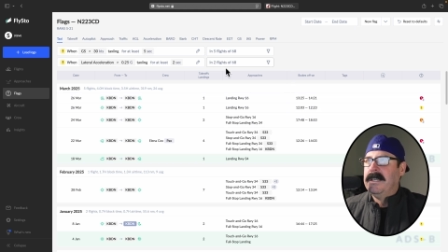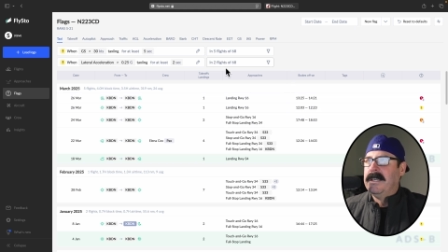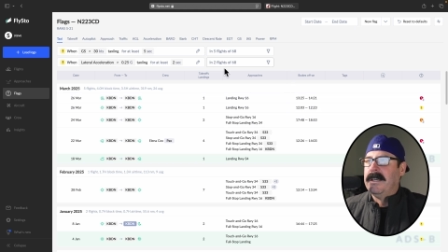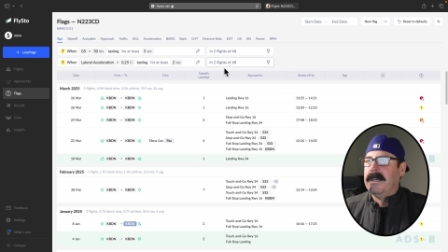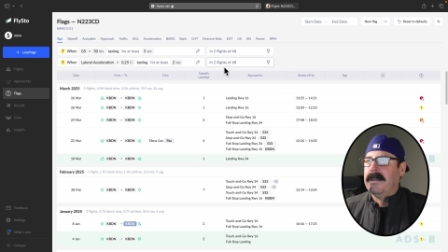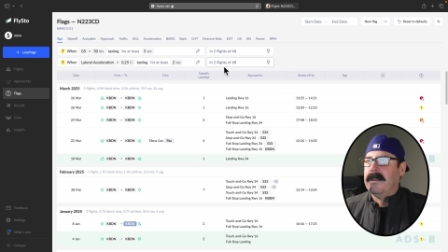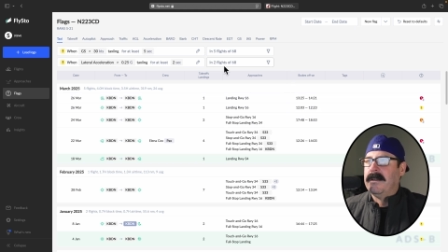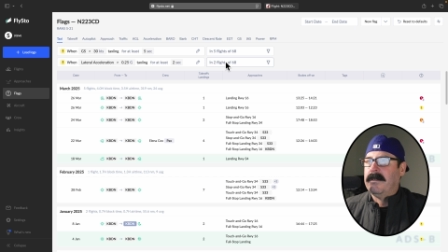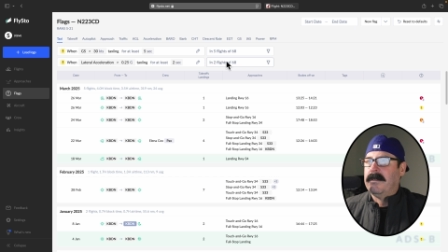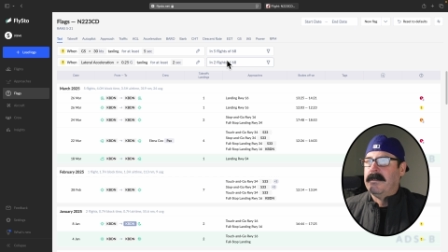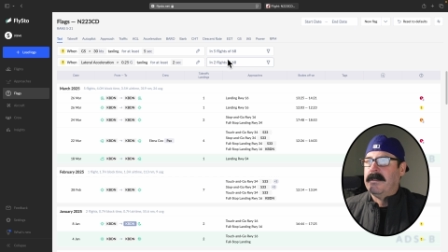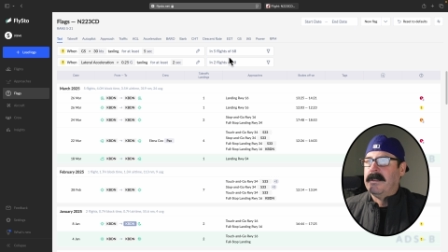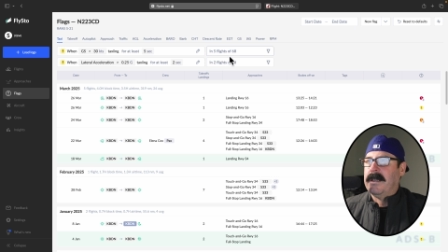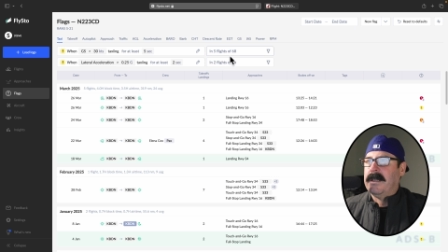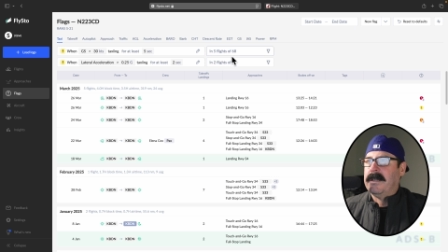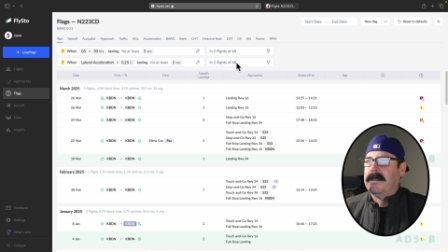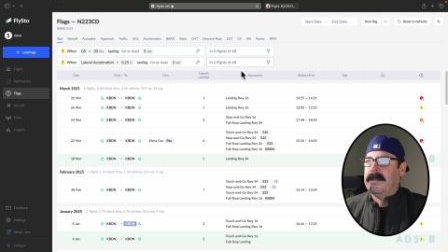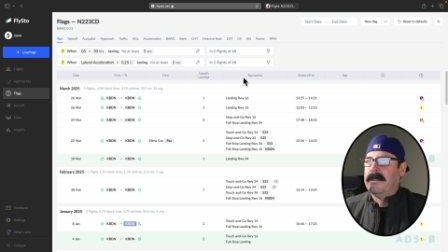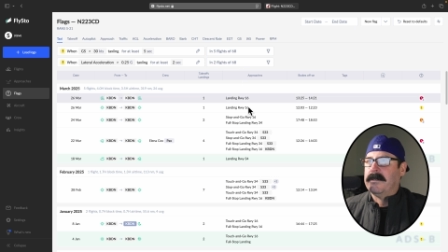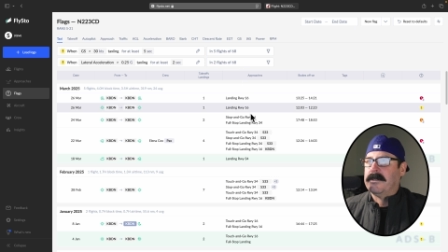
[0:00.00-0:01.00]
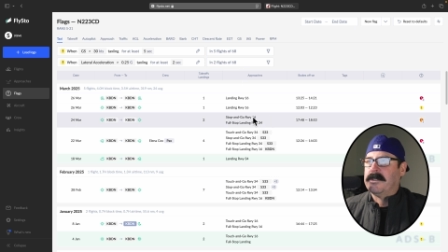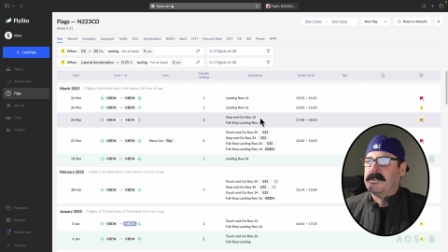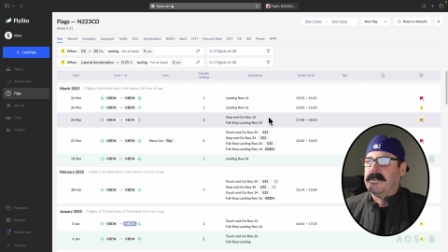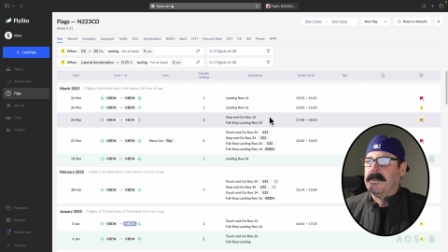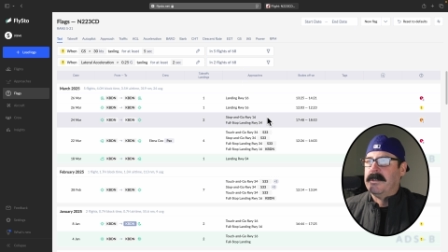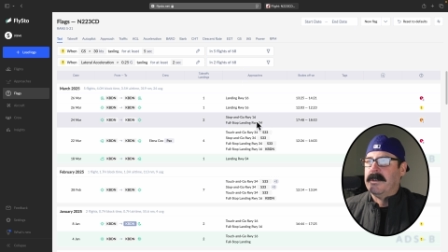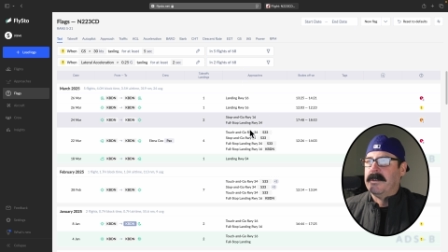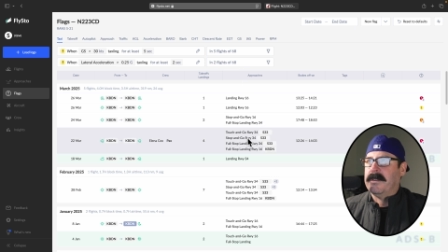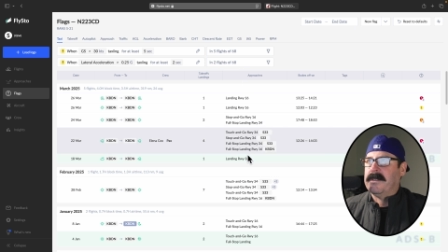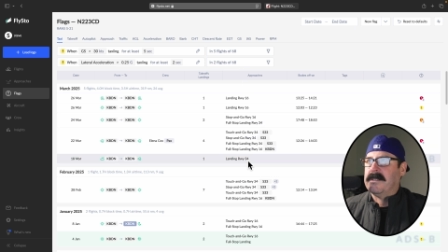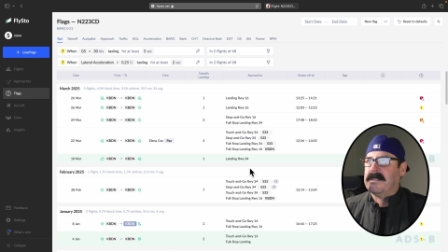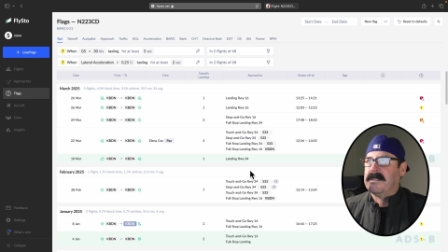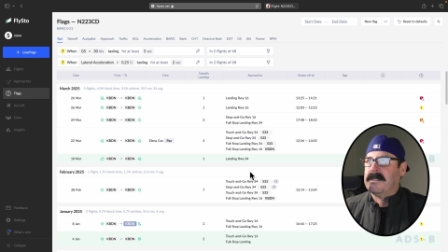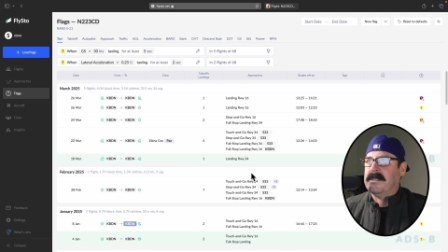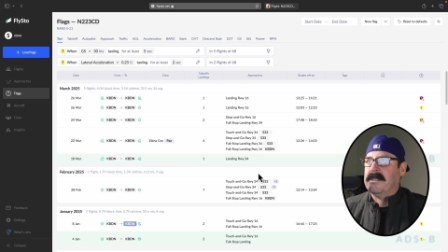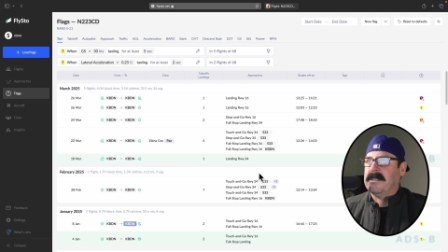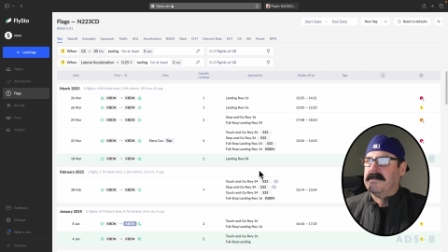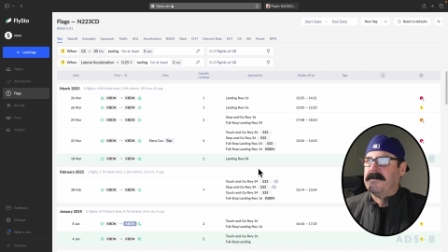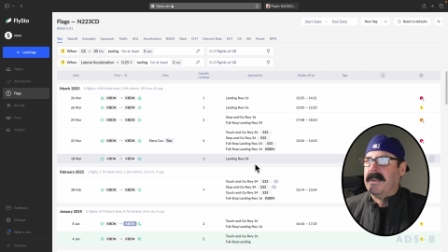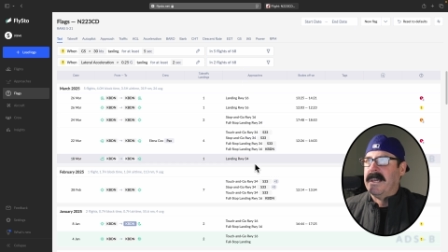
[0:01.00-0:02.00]
it'll, uh, it'll show you all these,
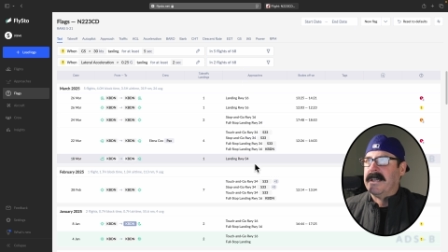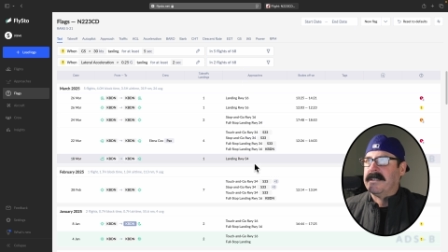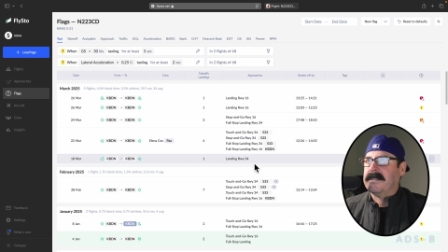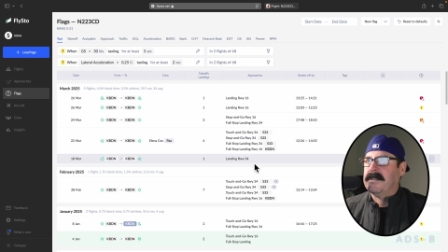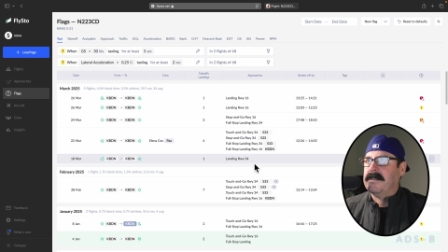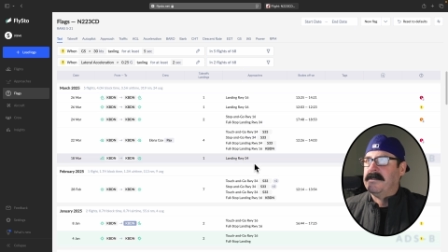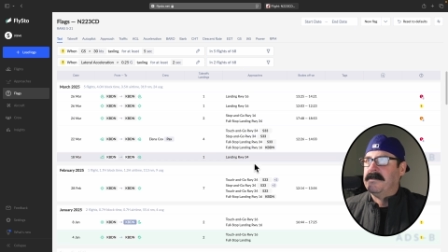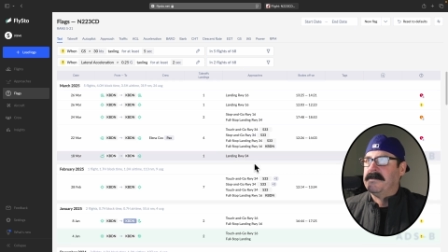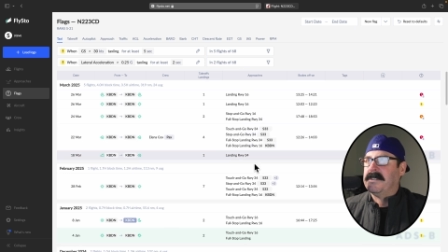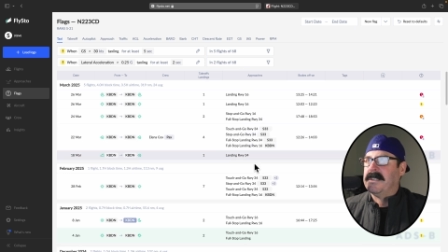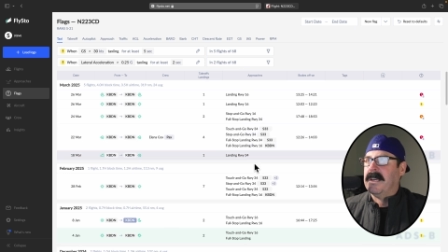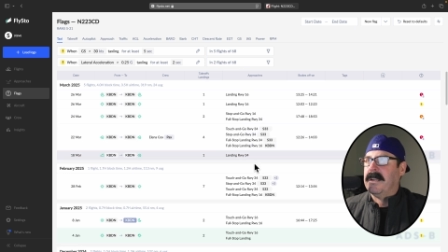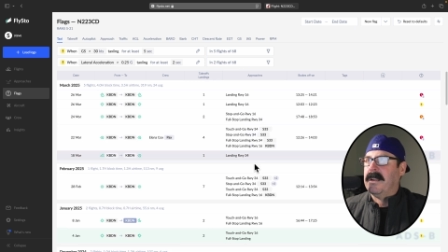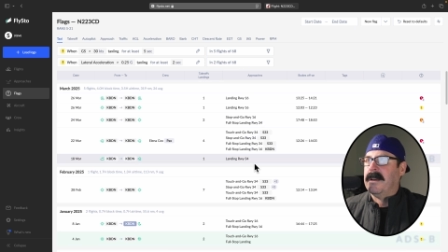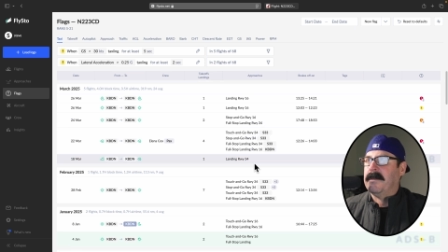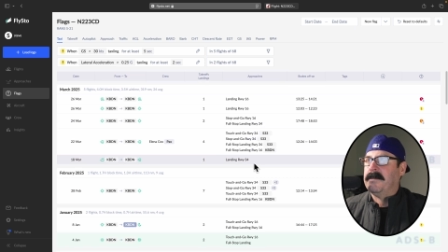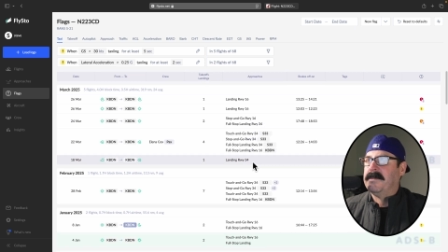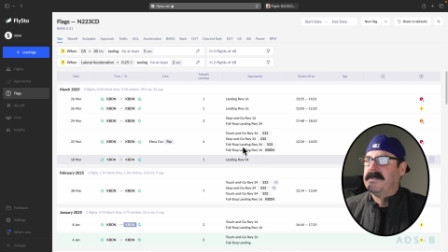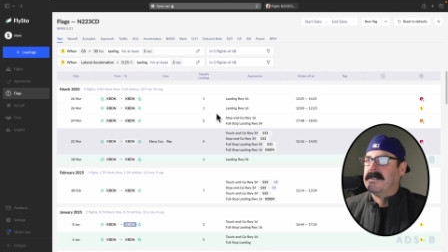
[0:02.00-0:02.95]
these flags that you've set up.